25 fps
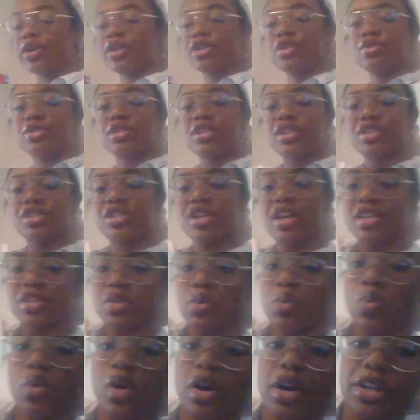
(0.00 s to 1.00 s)
You see, she has a
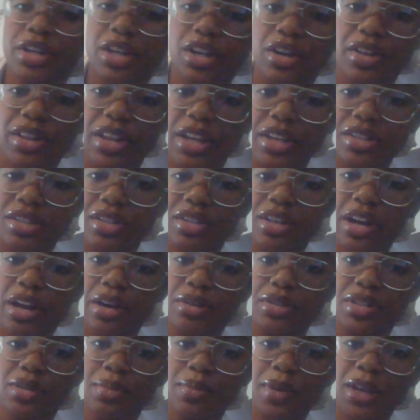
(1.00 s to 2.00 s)
wand here that stood
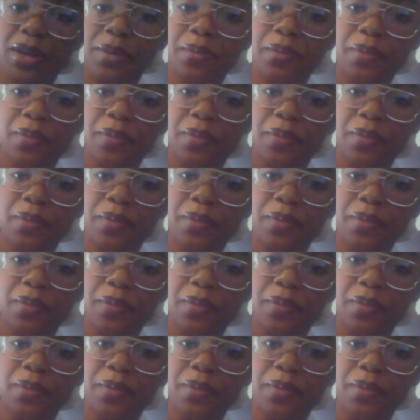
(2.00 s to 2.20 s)
out to me.